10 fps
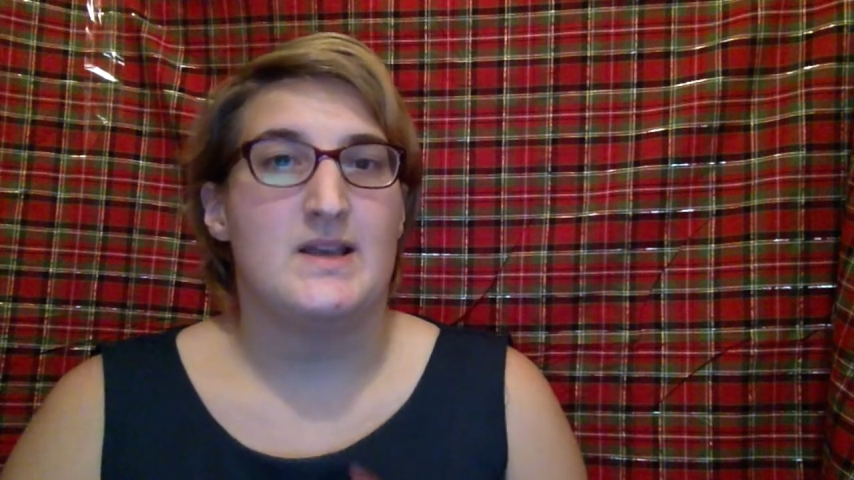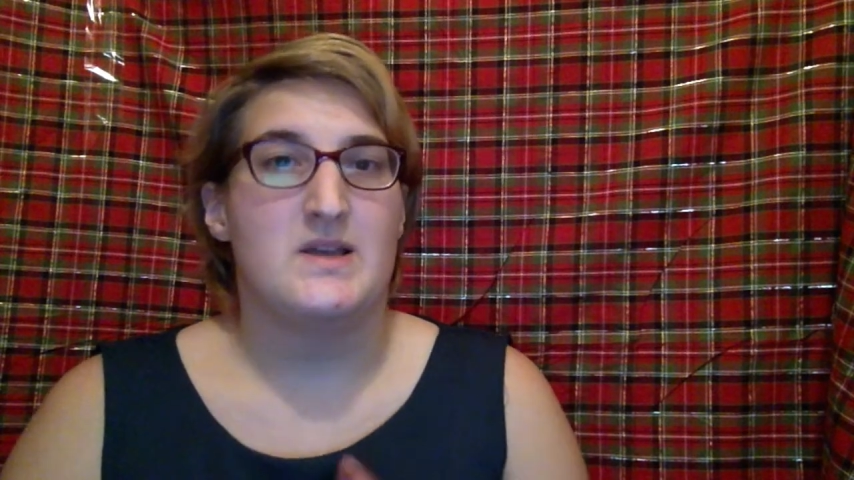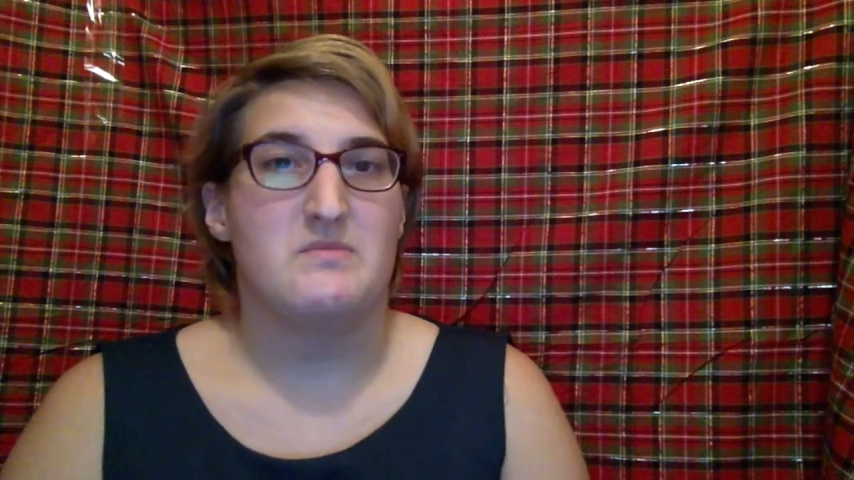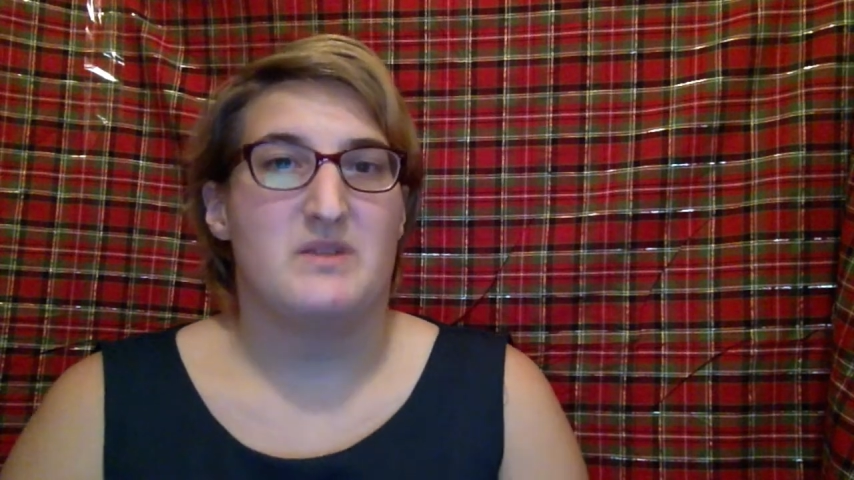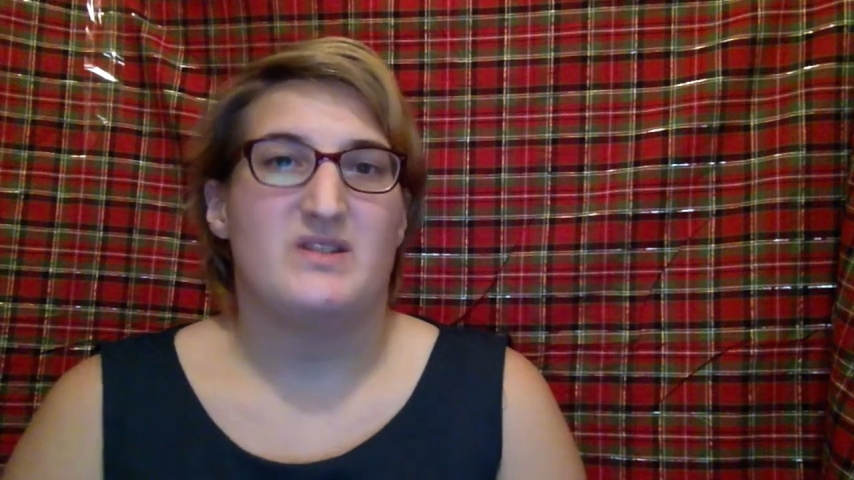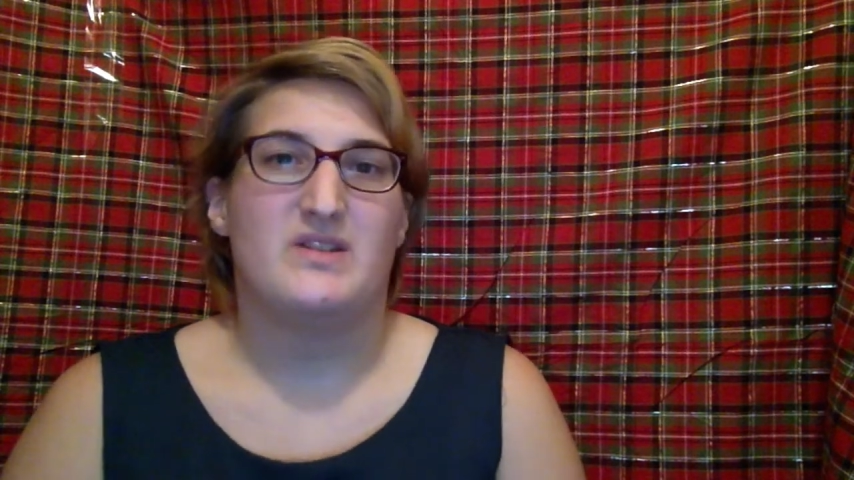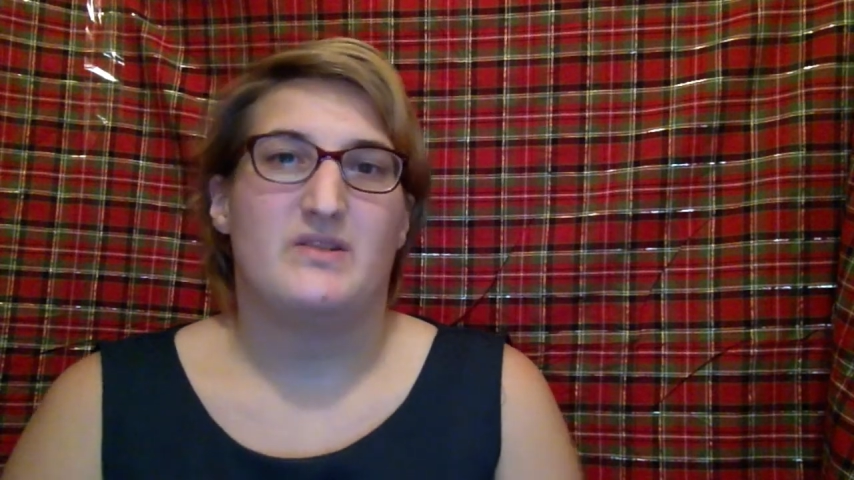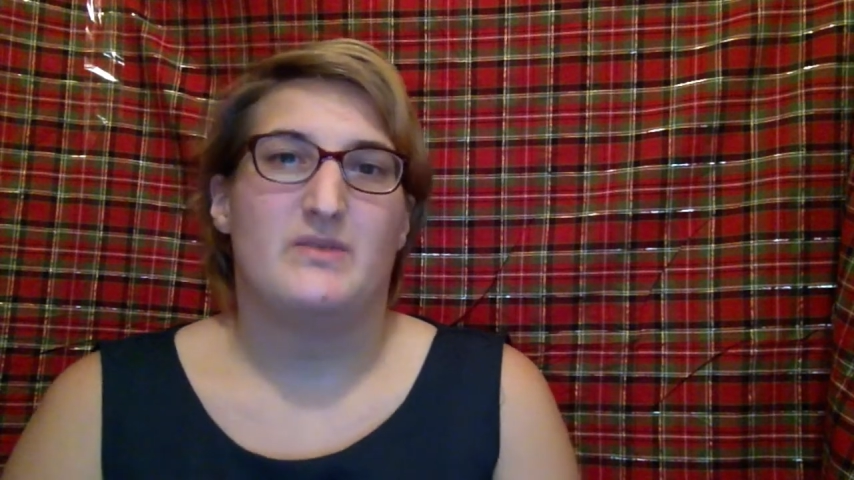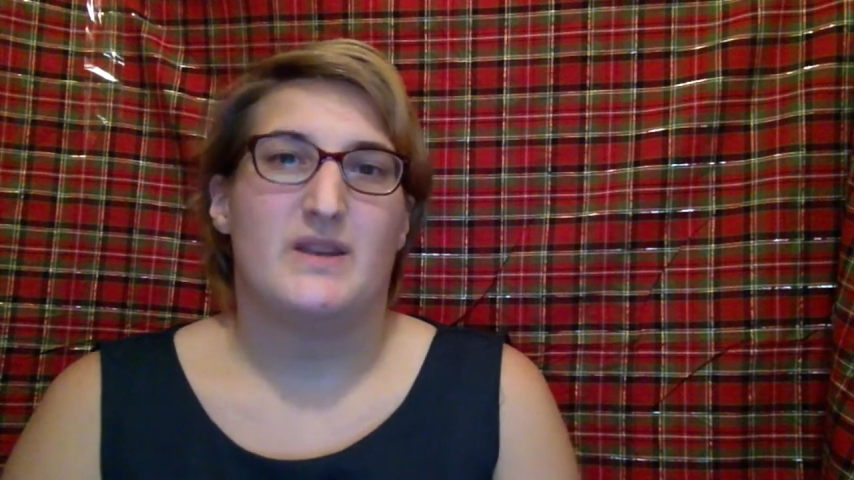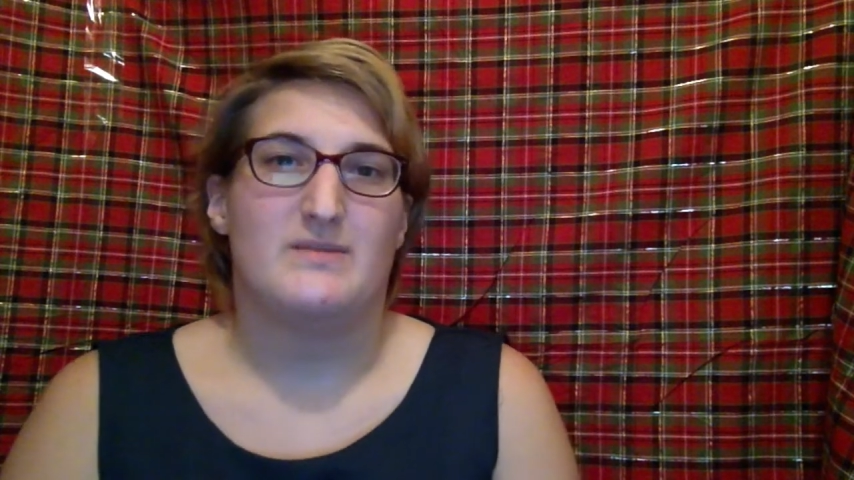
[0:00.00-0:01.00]
but also to
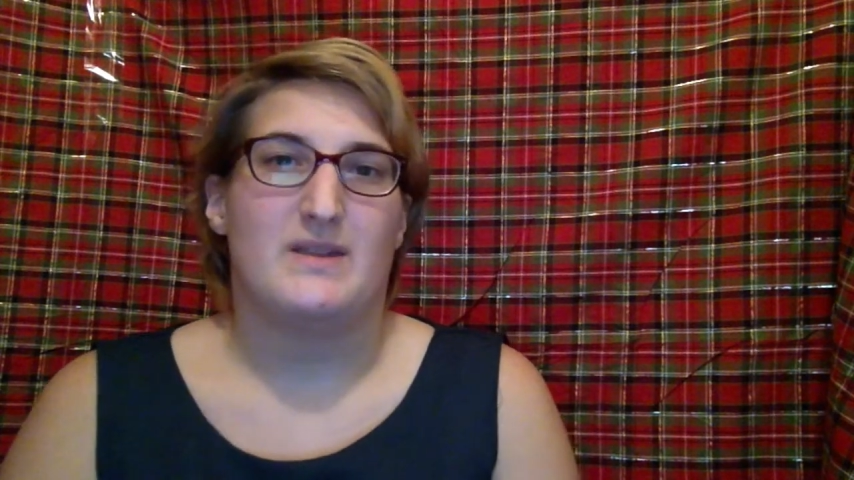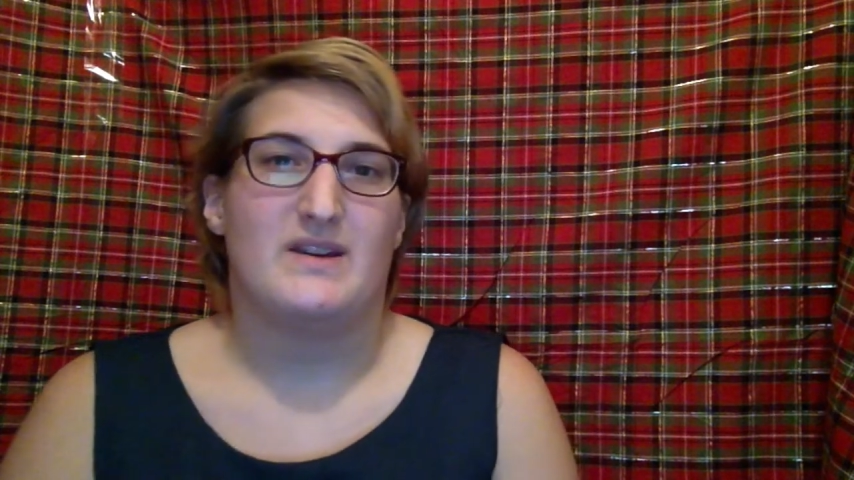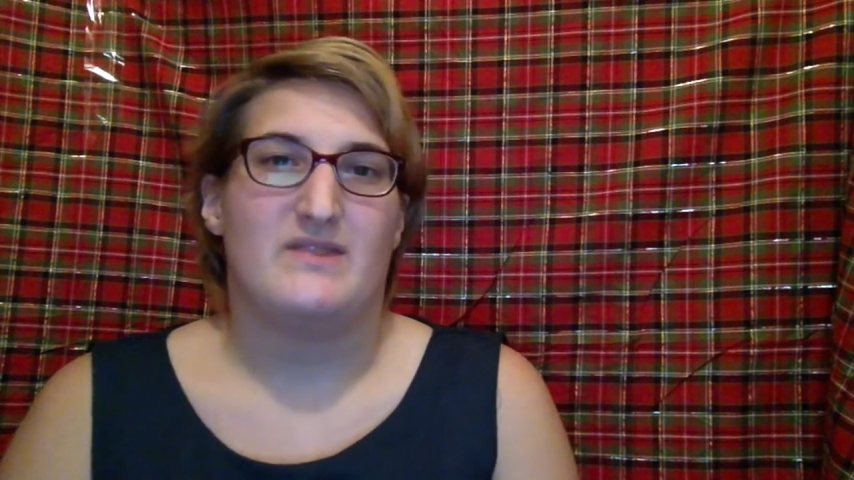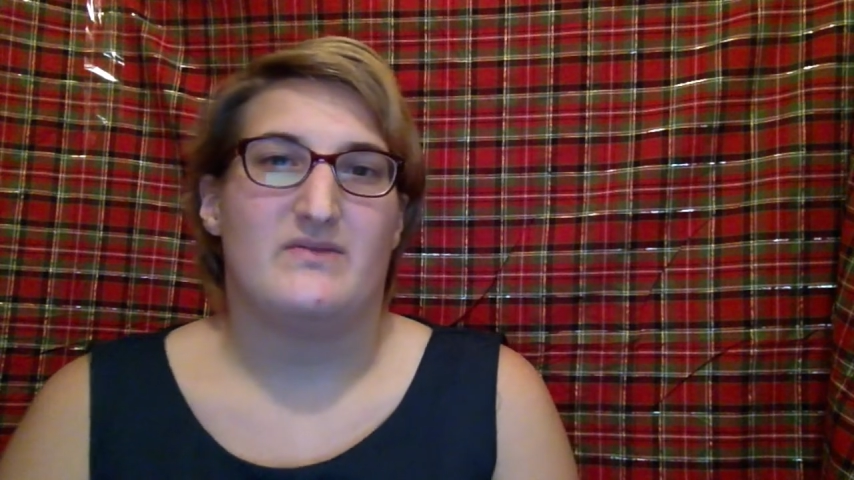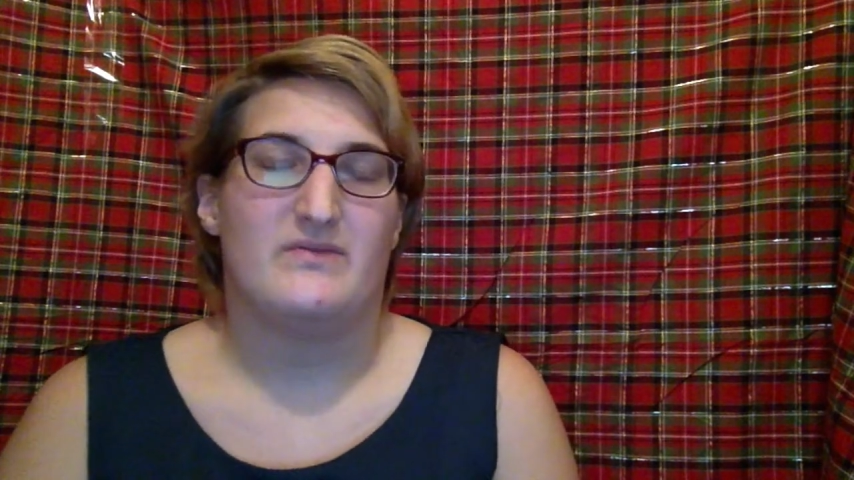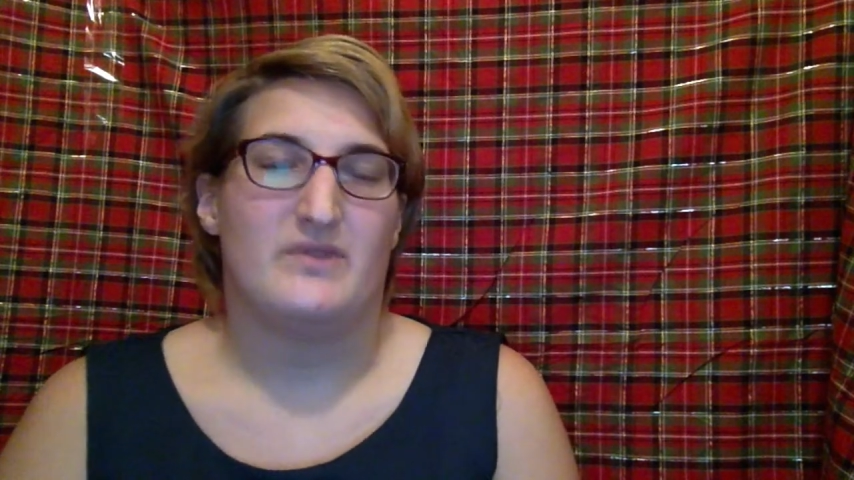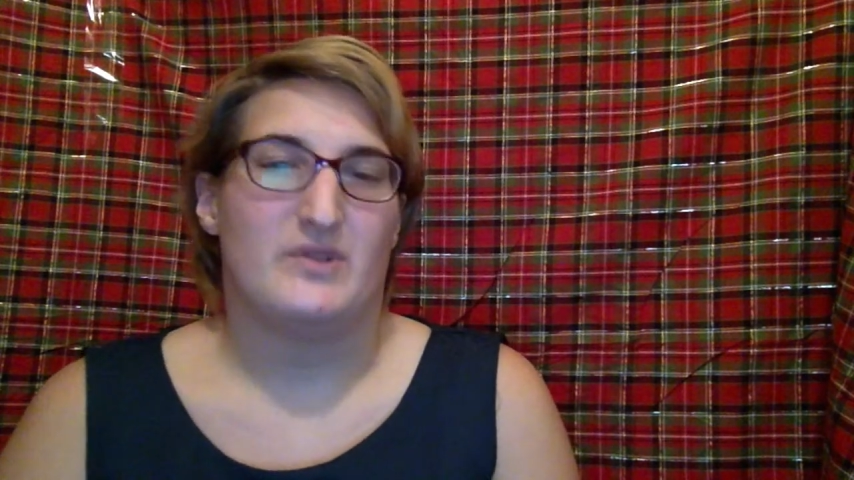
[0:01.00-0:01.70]
raise money for